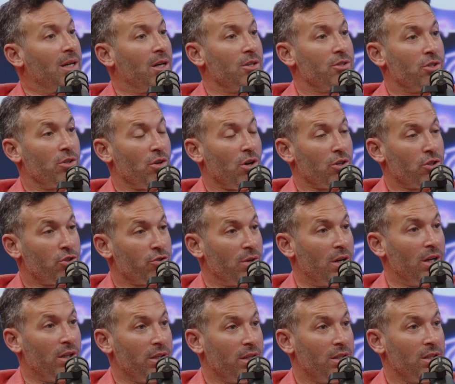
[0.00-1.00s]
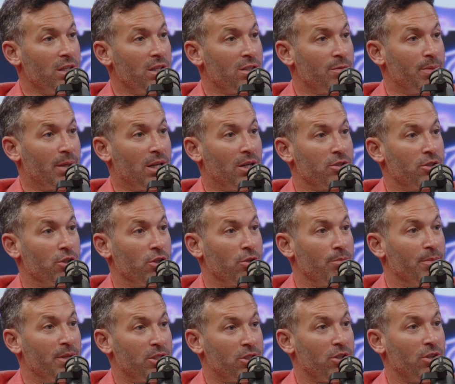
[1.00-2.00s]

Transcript: because you're Australian? Is it because you're Mr.